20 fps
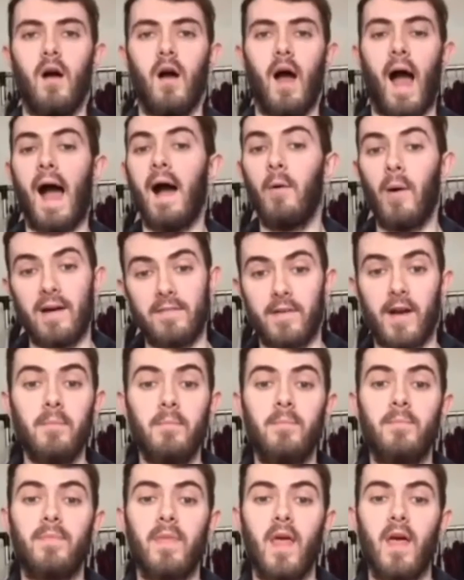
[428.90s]
However,
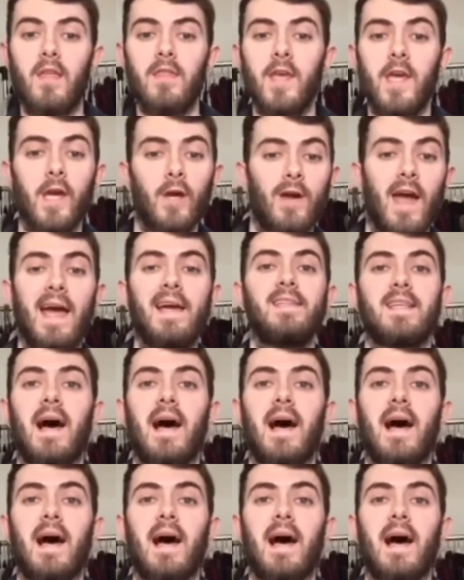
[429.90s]
the UK's